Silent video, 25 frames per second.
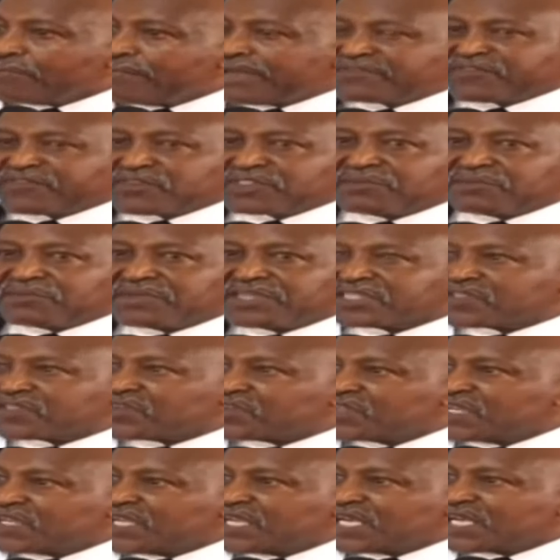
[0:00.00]
But for some
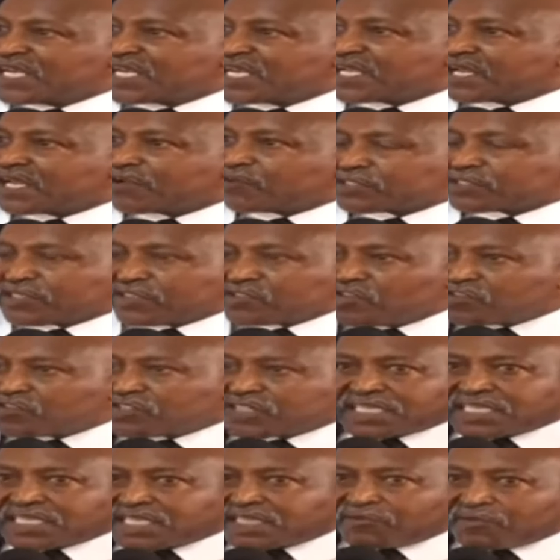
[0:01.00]
reason, because I was
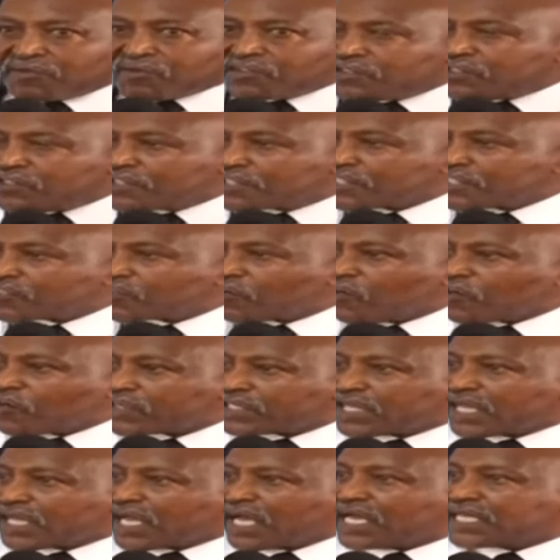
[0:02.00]
not thinking about the central
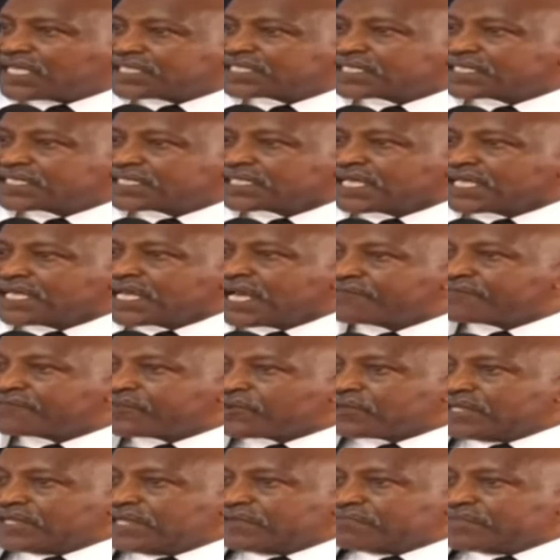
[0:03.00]
locking cars, I
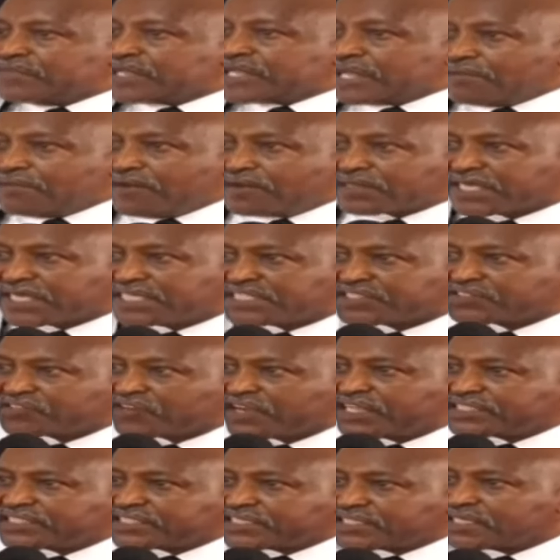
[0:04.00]
felt, let me come out and
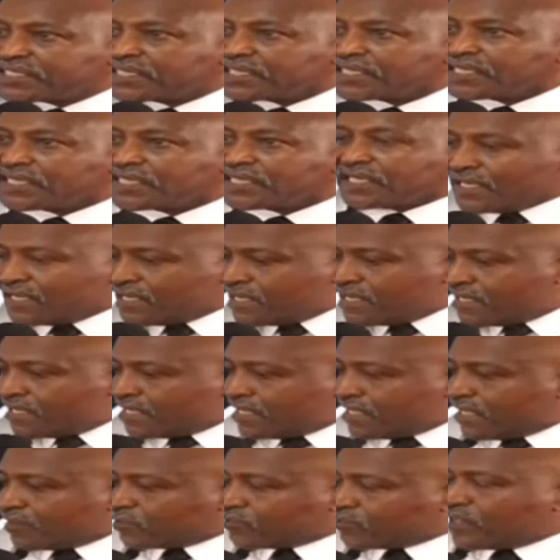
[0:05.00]
stretch.
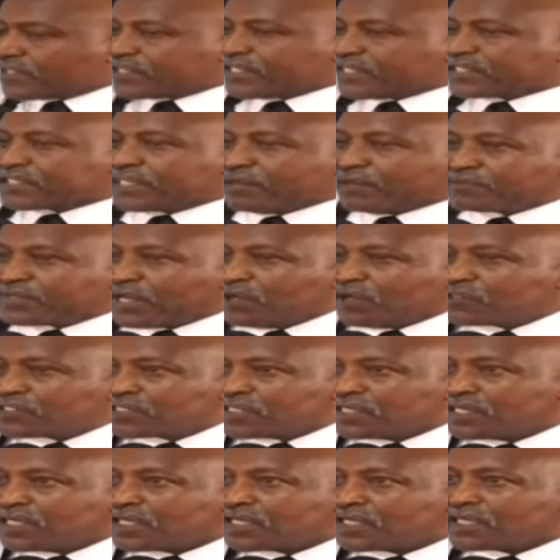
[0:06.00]
As soon as I stepped
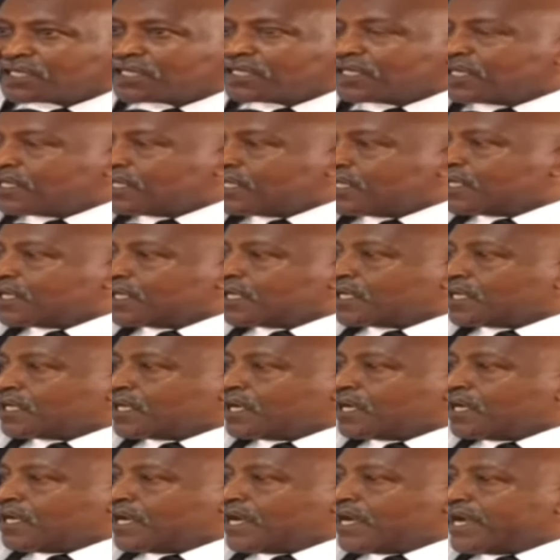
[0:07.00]
out,
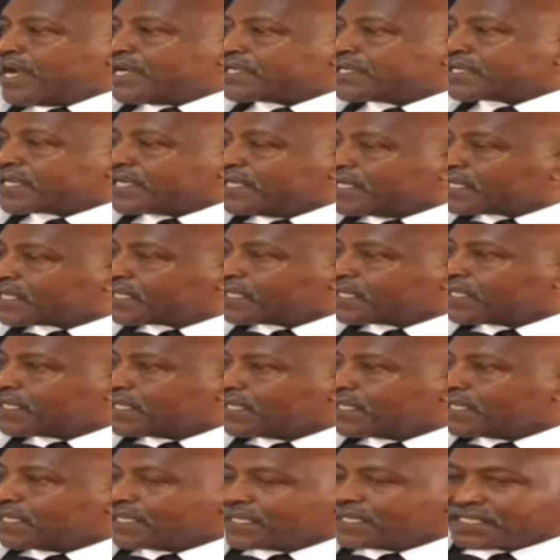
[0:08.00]
I had click.
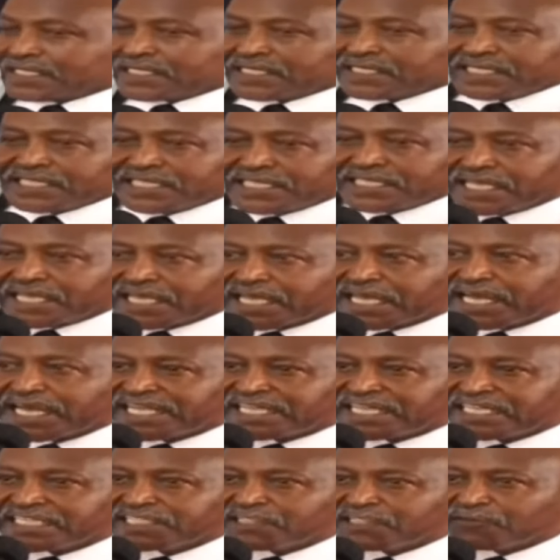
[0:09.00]

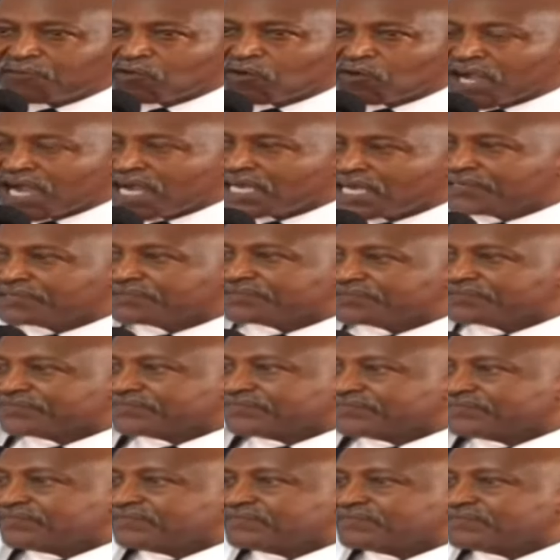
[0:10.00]
Gari lijifunga.
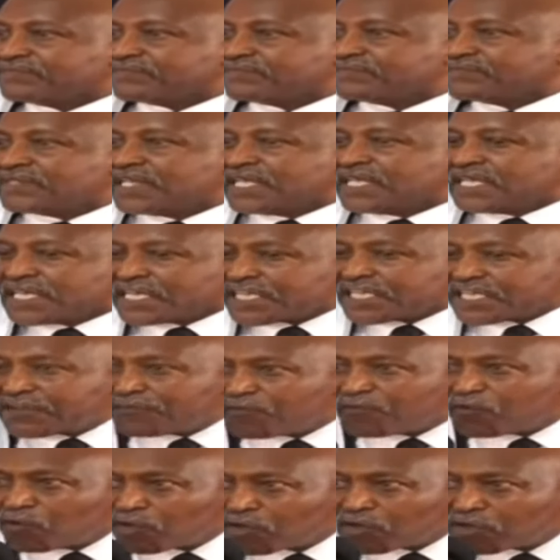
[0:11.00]

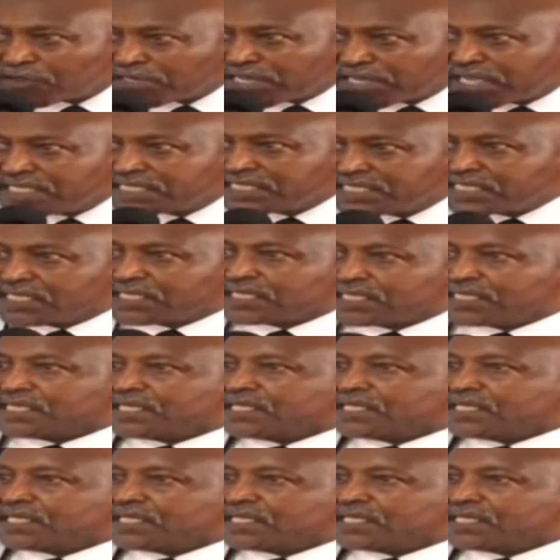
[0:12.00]
Kifungu iko ndani.